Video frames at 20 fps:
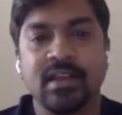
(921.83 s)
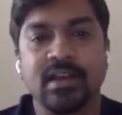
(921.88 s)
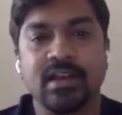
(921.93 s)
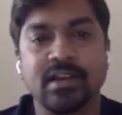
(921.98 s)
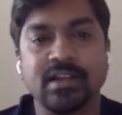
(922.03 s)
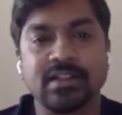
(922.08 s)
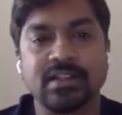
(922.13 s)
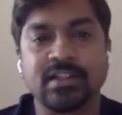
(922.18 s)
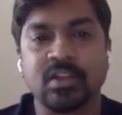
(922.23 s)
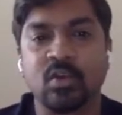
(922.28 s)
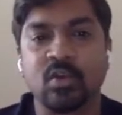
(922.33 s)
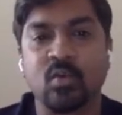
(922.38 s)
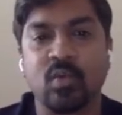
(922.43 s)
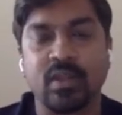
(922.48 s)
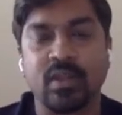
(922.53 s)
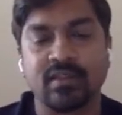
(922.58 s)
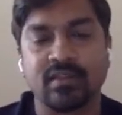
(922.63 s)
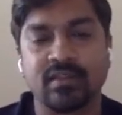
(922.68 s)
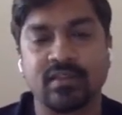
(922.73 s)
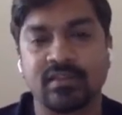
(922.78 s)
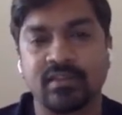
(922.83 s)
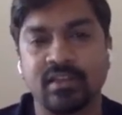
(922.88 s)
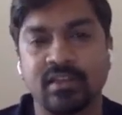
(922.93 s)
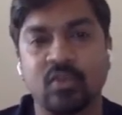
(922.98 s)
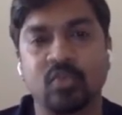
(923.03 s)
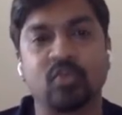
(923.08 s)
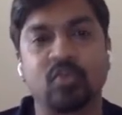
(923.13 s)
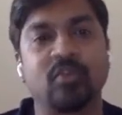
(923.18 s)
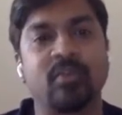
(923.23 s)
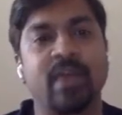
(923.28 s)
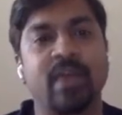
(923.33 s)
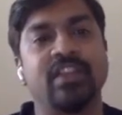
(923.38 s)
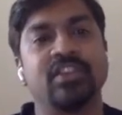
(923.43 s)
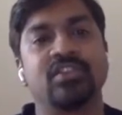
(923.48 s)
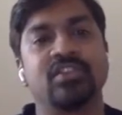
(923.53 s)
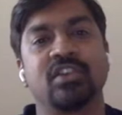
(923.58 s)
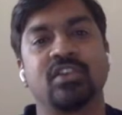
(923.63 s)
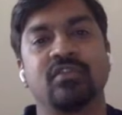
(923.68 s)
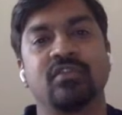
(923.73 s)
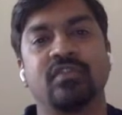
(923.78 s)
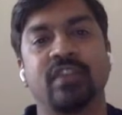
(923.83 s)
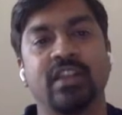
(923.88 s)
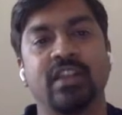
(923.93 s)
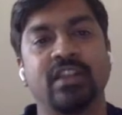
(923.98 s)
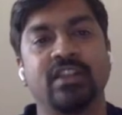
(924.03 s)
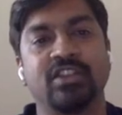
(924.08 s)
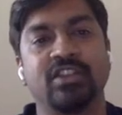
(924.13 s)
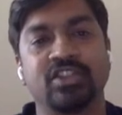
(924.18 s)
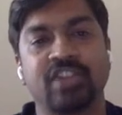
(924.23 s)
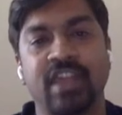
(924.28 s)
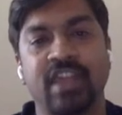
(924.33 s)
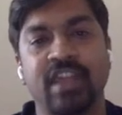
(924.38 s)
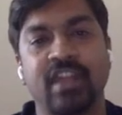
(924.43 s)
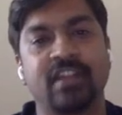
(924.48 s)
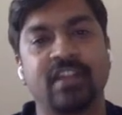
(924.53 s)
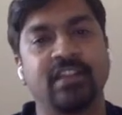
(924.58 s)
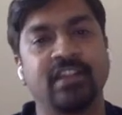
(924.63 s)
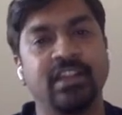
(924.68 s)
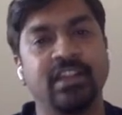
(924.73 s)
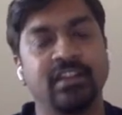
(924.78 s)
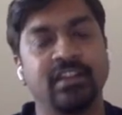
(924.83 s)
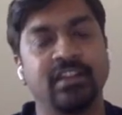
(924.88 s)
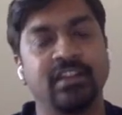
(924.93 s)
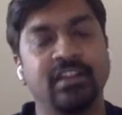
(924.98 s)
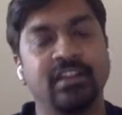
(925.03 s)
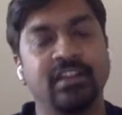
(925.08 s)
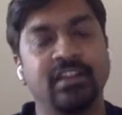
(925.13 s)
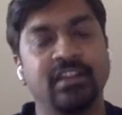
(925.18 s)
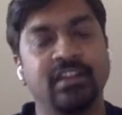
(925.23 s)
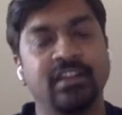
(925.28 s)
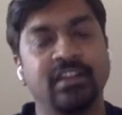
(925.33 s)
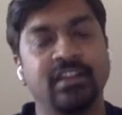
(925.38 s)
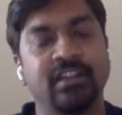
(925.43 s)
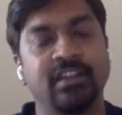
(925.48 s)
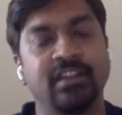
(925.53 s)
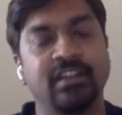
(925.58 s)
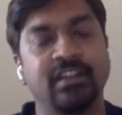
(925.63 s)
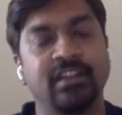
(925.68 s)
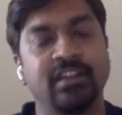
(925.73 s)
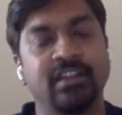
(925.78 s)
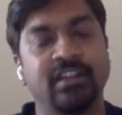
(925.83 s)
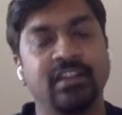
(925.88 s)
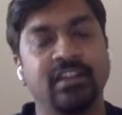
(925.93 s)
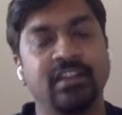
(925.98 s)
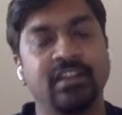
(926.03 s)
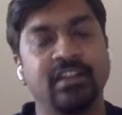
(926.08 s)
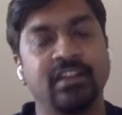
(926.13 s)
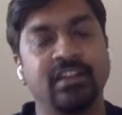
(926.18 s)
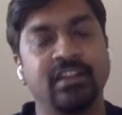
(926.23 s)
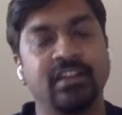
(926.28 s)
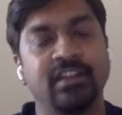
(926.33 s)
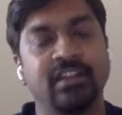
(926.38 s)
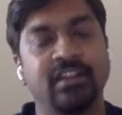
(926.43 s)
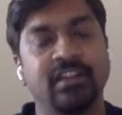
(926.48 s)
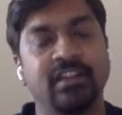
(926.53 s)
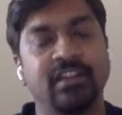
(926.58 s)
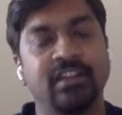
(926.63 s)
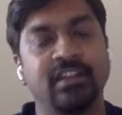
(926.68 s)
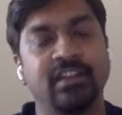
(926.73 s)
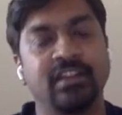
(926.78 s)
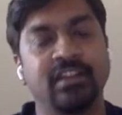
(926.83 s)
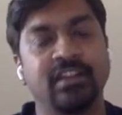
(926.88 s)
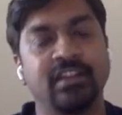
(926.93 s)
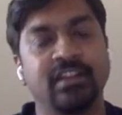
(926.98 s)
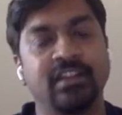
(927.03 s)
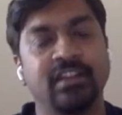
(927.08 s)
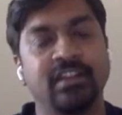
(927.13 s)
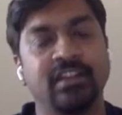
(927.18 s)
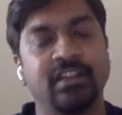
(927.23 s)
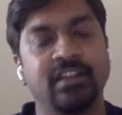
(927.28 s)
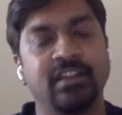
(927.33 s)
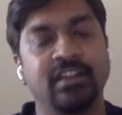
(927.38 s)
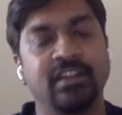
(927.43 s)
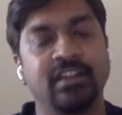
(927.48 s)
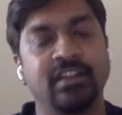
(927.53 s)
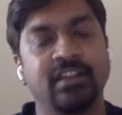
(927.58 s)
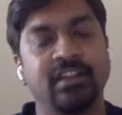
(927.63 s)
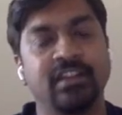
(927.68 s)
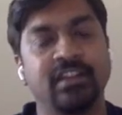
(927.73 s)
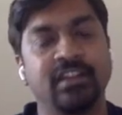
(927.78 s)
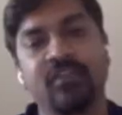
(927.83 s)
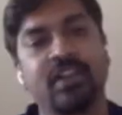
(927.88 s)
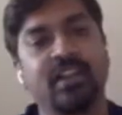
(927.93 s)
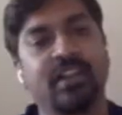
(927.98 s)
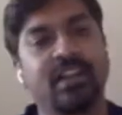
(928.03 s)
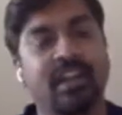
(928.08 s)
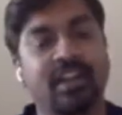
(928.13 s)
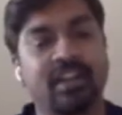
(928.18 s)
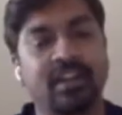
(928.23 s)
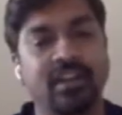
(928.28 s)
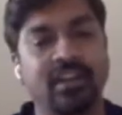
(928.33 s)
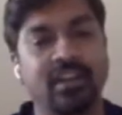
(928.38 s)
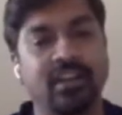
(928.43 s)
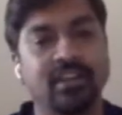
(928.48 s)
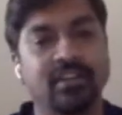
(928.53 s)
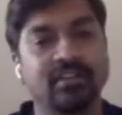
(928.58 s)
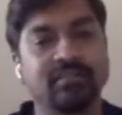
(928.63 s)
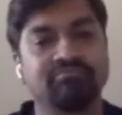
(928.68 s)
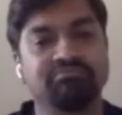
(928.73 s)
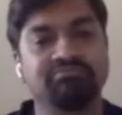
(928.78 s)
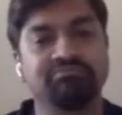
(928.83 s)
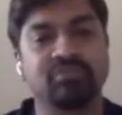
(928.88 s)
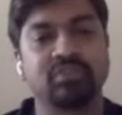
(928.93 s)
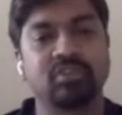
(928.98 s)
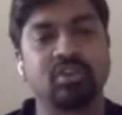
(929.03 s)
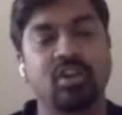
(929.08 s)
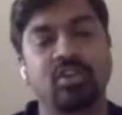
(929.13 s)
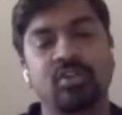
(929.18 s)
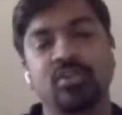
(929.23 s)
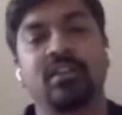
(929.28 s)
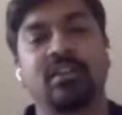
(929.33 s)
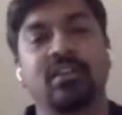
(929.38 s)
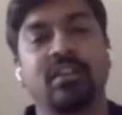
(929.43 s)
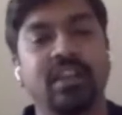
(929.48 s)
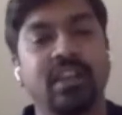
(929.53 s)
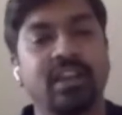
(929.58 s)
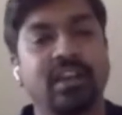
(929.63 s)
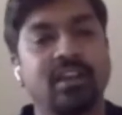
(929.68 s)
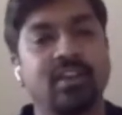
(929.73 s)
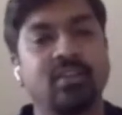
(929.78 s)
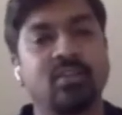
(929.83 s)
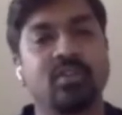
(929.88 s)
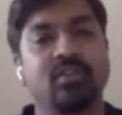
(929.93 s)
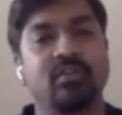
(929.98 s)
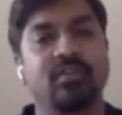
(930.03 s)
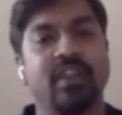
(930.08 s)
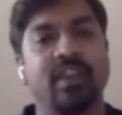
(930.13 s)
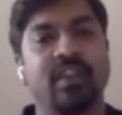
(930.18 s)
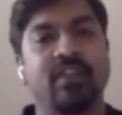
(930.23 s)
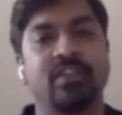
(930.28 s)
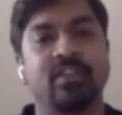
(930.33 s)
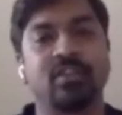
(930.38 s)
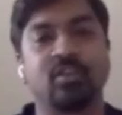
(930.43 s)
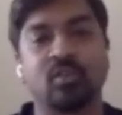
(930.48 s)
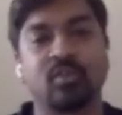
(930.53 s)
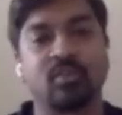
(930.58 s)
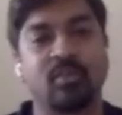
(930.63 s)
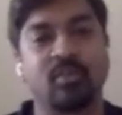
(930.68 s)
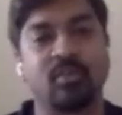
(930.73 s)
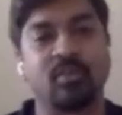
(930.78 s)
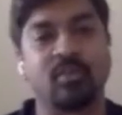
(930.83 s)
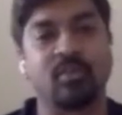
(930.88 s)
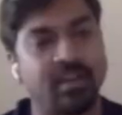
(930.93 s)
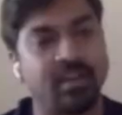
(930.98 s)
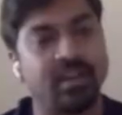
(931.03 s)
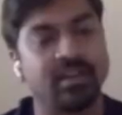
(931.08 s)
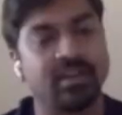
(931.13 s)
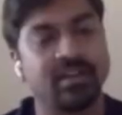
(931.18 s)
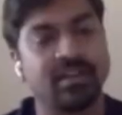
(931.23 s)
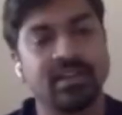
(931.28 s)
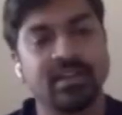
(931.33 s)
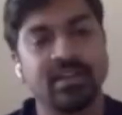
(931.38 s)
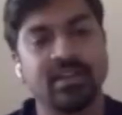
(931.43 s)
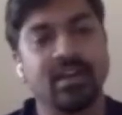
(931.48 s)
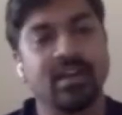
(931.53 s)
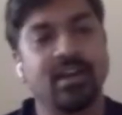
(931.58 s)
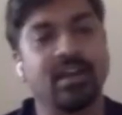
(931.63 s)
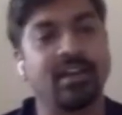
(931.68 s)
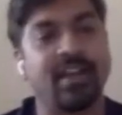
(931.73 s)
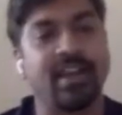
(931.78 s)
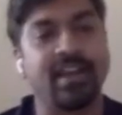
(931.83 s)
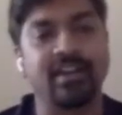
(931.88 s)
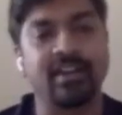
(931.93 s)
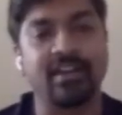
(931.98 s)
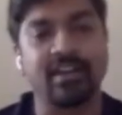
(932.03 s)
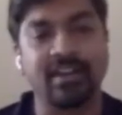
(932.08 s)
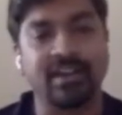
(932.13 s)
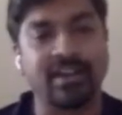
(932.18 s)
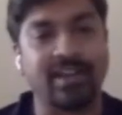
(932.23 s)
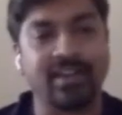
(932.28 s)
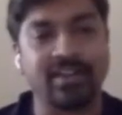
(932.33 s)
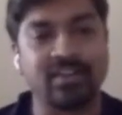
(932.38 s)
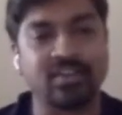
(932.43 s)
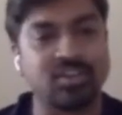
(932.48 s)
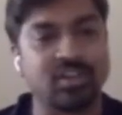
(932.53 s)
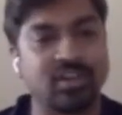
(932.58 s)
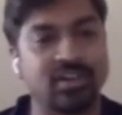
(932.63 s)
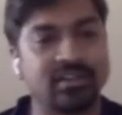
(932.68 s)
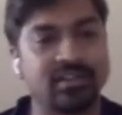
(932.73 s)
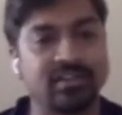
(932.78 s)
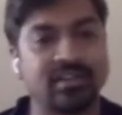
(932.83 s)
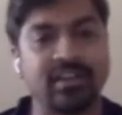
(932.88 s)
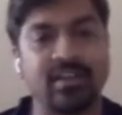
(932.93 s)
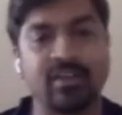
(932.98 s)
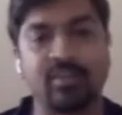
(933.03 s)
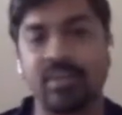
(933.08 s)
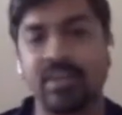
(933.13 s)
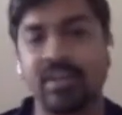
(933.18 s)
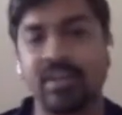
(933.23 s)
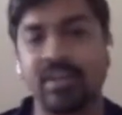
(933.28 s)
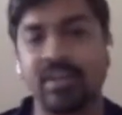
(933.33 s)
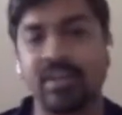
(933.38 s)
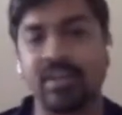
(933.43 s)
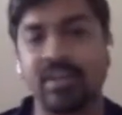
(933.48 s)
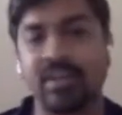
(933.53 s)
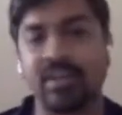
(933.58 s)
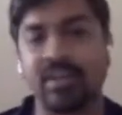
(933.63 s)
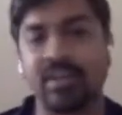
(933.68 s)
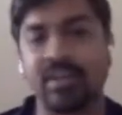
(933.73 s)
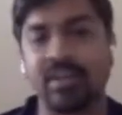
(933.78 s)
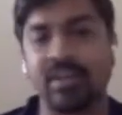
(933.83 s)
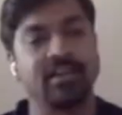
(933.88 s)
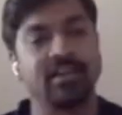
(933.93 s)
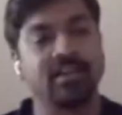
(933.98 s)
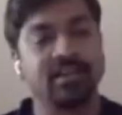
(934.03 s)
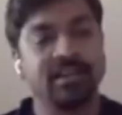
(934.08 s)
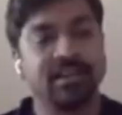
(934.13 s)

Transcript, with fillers: Uh, so once the Ozone Manager will share these allo blocks to the client, client will directly talk to that particular data node wherever those blocks are uh, write the data as chunks and update the metadata.